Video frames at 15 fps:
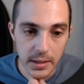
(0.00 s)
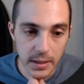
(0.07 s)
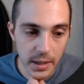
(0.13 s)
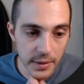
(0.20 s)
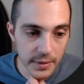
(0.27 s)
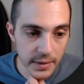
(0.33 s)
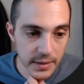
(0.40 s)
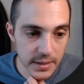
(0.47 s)

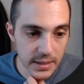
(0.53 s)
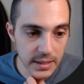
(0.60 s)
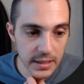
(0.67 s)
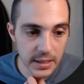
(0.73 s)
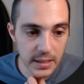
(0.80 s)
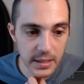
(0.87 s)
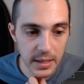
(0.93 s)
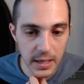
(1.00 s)
Nothing to
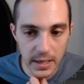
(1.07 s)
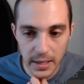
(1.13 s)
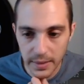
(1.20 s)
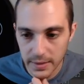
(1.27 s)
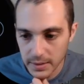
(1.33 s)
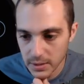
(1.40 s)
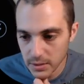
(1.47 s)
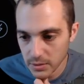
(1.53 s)
see,
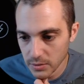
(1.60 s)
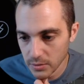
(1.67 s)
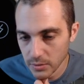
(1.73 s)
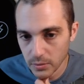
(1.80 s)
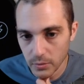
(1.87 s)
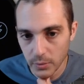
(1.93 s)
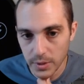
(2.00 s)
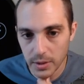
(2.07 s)
nothing to
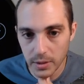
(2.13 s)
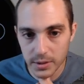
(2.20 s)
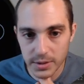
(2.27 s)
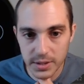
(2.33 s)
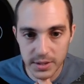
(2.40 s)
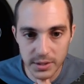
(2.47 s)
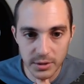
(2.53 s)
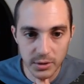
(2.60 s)
do. We are
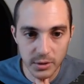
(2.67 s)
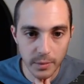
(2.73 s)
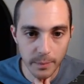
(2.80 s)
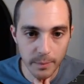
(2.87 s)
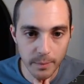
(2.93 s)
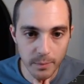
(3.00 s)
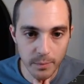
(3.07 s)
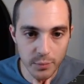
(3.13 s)
still
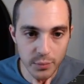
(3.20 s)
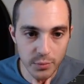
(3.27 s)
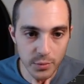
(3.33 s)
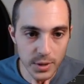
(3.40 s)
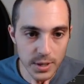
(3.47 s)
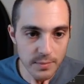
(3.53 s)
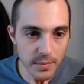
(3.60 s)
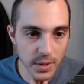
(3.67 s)

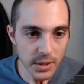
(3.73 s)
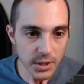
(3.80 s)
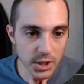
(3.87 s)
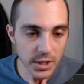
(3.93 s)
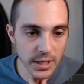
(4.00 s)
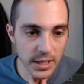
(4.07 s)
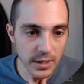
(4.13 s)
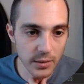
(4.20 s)
pretty
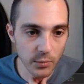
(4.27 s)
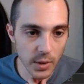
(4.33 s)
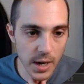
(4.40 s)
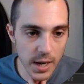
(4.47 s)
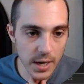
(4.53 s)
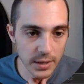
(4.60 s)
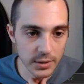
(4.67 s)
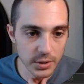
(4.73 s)
much in
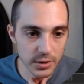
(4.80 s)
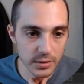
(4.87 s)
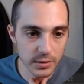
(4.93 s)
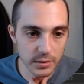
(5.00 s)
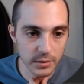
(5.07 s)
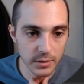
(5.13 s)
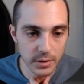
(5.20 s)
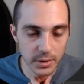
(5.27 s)
range.
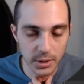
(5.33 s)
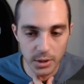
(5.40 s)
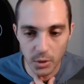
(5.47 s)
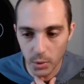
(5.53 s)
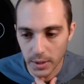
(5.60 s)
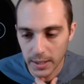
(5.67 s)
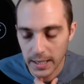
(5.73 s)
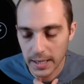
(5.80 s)

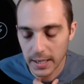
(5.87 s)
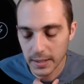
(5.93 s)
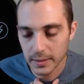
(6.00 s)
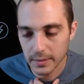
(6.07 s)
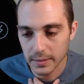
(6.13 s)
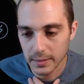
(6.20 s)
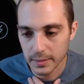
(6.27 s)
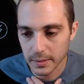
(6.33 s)
We're
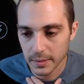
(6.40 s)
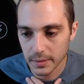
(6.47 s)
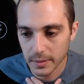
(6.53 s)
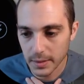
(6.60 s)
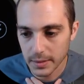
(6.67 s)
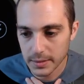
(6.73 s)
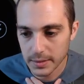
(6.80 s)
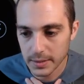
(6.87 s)
getting
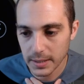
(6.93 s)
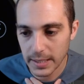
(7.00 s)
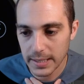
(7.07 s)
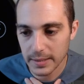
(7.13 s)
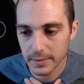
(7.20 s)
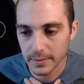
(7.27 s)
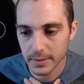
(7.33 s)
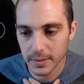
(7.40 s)
a
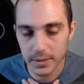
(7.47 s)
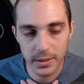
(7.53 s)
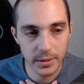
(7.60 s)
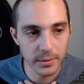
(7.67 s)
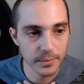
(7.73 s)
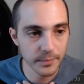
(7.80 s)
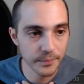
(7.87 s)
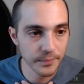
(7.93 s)
slight,
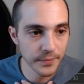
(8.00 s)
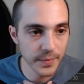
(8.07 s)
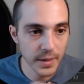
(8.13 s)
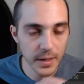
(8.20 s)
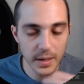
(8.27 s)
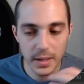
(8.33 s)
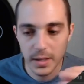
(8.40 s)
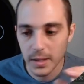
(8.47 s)
the
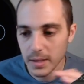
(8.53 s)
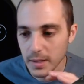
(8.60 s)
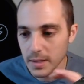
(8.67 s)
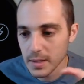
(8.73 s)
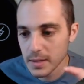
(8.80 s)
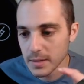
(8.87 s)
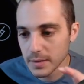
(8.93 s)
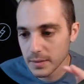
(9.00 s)

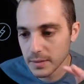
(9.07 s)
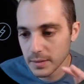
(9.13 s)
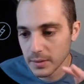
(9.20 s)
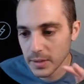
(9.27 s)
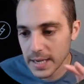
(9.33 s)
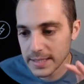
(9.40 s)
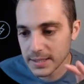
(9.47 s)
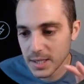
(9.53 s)

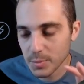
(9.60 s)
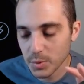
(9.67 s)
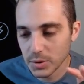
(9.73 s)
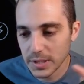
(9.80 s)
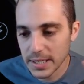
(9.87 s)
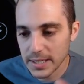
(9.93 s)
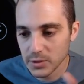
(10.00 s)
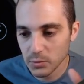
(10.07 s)
last couple
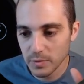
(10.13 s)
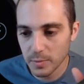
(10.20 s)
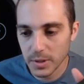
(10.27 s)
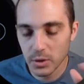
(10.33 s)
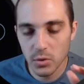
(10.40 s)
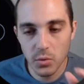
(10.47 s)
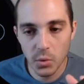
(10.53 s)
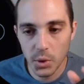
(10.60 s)
of days we've
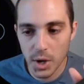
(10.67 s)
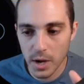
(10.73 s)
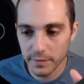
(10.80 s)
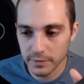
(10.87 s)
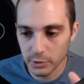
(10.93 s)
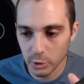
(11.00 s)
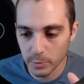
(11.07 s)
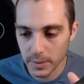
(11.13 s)
been cooling
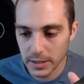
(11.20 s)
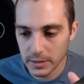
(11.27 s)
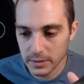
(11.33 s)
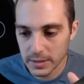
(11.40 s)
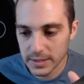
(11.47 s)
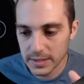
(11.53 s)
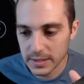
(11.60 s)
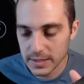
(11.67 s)
off a little bit.
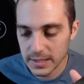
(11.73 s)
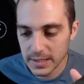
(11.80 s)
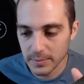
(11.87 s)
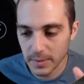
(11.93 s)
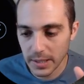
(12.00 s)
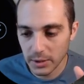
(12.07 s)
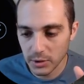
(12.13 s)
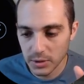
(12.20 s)
Doesn't
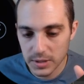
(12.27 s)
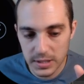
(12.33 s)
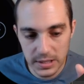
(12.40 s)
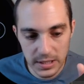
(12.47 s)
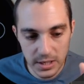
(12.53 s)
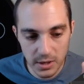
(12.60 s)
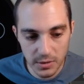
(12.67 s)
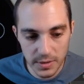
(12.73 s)
seem like, you can
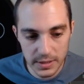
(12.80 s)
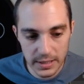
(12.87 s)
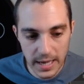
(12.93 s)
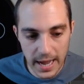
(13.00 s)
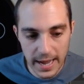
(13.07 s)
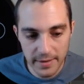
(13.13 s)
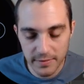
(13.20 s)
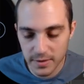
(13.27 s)
see here, this
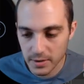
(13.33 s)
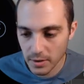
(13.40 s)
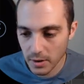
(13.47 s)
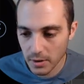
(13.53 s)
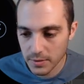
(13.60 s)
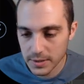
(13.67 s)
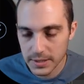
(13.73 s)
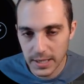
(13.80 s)

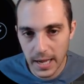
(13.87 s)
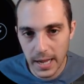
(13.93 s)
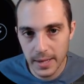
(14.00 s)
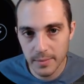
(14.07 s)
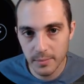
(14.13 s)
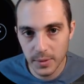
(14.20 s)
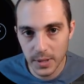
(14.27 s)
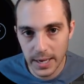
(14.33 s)
IVR, this
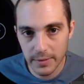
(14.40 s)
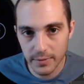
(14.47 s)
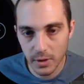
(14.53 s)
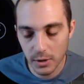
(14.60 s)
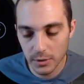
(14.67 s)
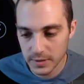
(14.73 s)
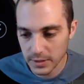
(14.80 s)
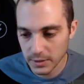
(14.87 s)
implied
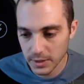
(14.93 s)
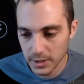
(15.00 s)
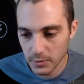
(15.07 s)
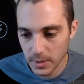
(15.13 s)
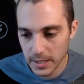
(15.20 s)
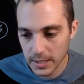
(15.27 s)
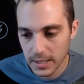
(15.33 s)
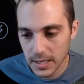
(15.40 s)
volatility
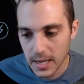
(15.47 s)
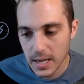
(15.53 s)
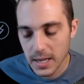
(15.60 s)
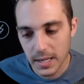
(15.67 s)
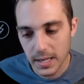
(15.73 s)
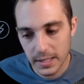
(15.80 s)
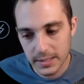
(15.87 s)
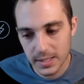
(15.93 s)
rank,
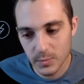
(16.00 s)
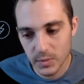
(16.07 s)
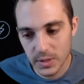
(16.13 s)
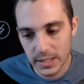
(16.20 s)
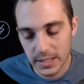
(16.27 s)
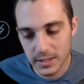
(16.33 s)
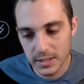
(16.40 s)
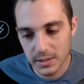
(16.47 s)
it seems
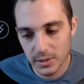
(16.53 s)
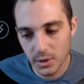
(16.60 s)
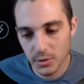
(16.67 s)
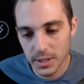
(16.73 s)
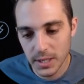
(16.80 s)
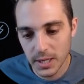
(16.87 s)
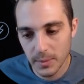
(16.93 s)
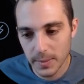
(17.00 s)
like it's
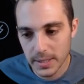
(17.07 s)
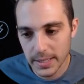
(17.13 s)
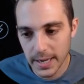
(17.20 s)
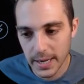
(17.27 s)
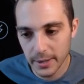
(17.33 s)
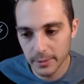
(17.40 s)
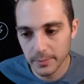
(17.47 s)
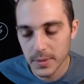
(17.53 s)
slowly coming
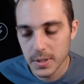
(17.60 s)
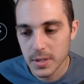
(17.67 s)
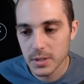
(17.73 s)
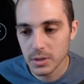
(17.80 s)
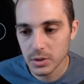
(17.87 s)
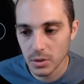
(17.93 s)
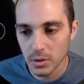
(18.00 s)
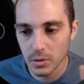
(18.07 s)
down.
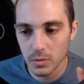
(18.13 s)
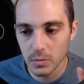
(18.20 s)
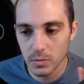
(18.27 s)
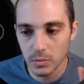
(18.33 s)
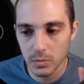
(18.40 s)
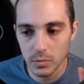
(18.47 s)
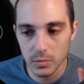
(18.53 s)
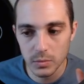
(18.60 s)
So
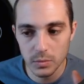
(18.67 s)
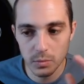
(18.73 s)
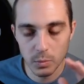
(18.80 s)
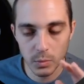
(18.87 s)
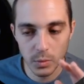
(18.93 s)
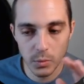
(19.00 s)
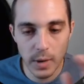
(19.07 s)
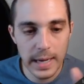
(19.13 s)

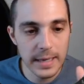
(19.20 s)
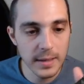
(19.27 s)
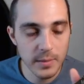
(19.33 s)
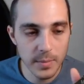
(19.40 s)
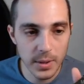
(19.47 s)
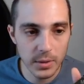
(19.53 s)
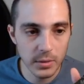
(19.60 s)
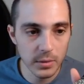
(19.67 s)
we're right in the
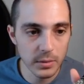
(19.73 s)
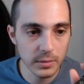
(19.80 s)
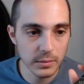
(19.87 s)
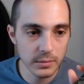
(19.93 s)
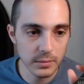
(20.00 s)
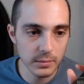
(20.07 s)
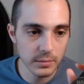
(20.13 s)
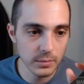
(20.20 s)
middle.
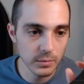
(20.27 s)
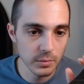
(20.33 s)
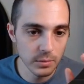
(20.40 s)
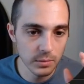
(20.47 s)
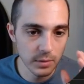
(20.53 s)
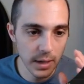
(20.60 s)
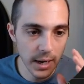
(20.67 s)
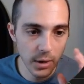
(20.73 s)

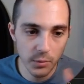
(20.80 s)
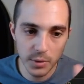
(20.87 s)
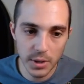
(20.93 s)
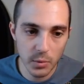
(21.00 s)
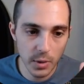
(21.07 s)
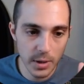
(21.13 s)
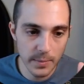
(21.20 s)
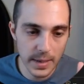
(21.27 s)
I don't
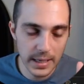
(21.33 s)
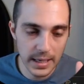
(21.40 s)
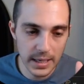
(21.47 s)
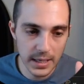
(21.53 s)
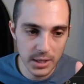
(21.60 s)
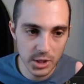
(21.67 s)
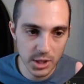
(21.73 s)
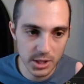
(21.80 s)
really want to make
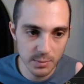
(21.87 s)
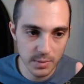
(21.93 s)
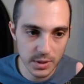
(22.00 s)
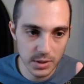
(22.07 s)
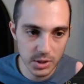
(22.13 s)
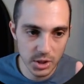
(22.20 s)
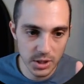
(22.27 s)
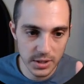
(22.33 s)
any
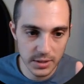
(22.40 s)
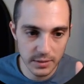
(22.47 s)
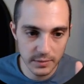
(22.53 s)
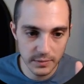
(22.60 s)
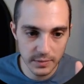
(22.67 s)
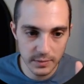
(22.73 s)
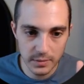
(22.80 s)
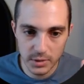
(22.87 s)
adjustments
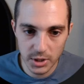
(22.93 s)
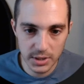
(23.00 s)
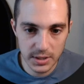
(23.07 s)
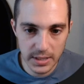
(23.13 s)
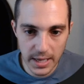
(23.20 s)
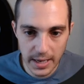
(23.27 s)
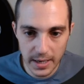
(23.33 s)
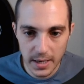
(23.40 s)

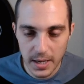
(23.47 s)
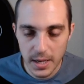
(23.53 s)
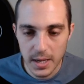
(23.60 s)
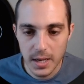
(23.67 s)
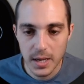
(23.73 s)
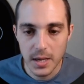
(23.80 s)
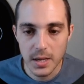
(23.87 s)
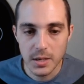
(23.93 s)
just yet.
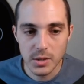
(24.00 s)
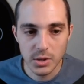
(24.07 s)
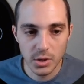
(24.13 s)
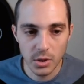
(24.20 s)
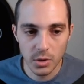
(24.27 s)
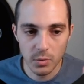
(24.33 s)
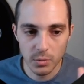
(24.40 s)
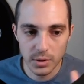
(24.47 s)

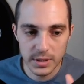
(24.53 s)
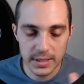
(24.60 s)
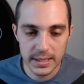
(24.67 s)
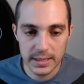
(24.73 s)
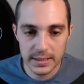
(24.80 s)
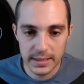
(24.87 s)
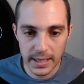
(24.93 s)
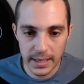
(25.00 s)
So we're
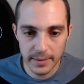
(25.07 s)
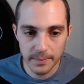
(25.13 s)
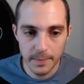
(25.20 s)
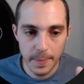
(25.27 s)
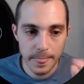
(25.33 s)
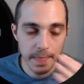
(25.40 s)
sitting tight.